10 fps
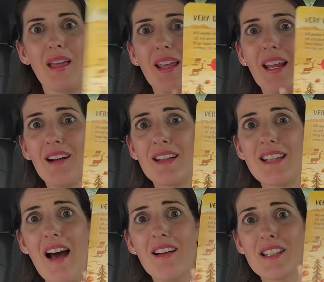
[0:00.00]
here in
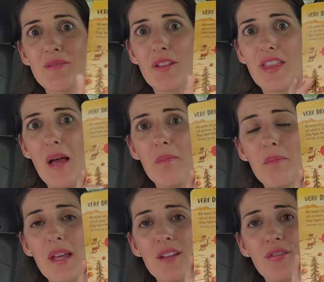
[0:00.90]
Dallas with that
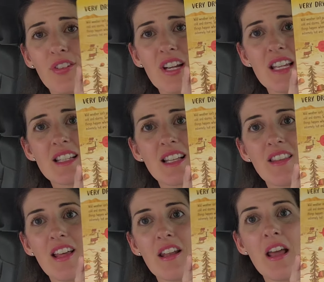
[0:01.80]
big freeze, and
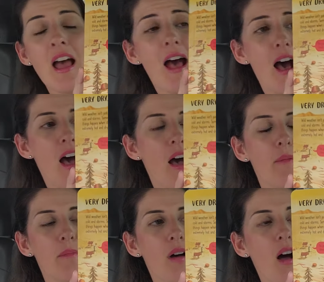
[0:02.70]
then
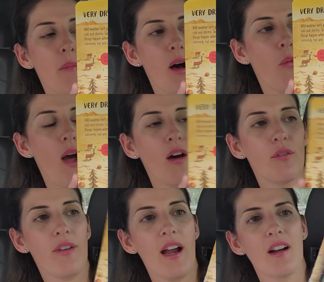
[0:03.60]
all about
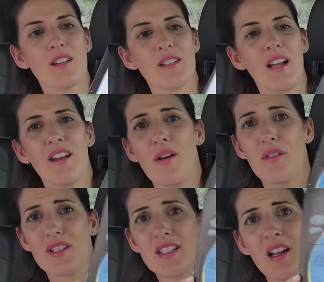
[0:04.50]
wildfires. And I know
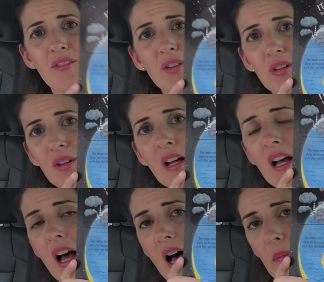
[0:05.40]
there's several
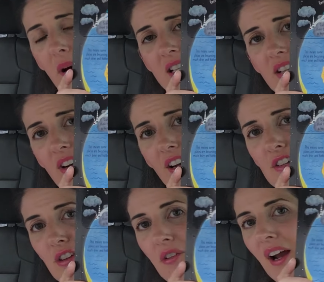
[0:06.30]
parts of our
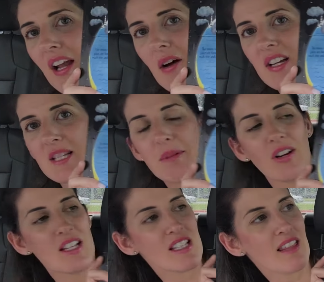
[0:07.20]
country right now
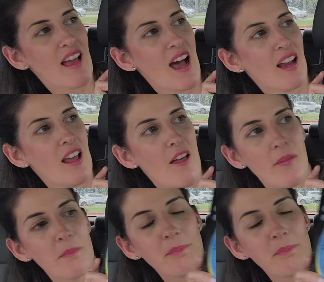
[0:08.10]
experiencing that. And